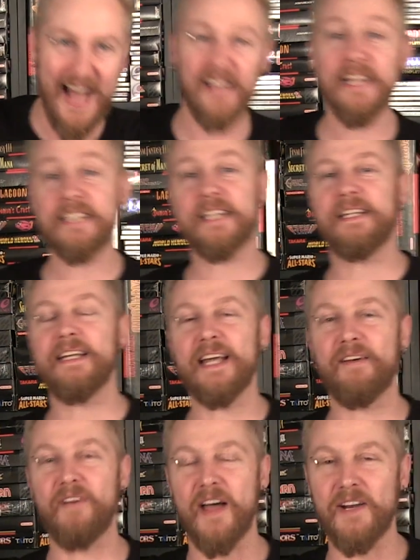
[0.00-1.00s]
At least they
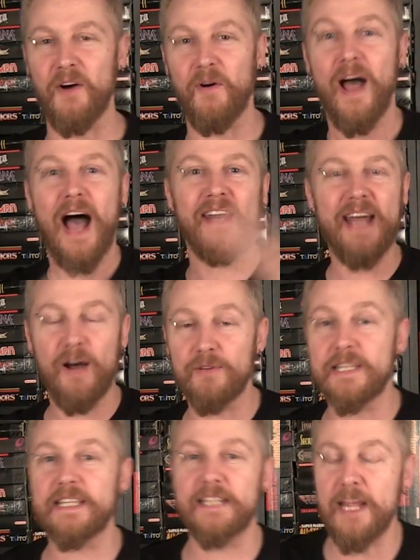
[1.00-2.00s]
didn't, you know,
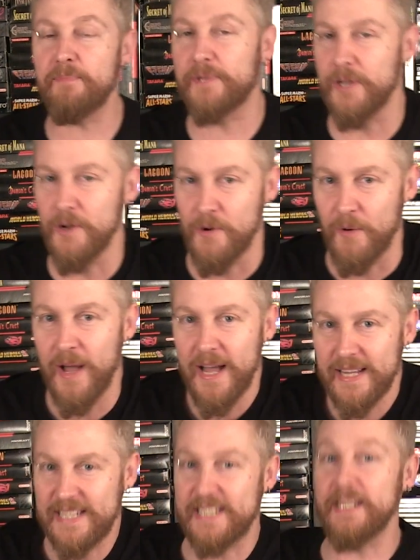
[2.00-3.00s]
announce Steep 2,
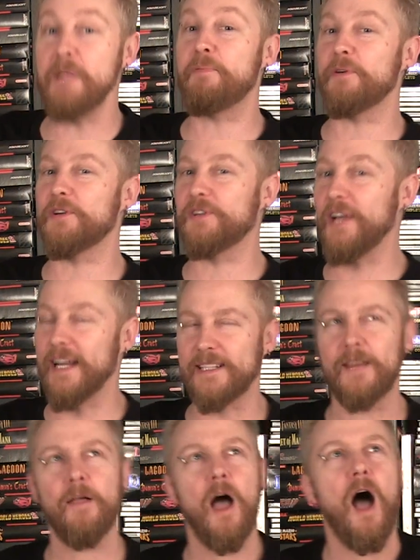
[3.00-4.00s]
steeper shit.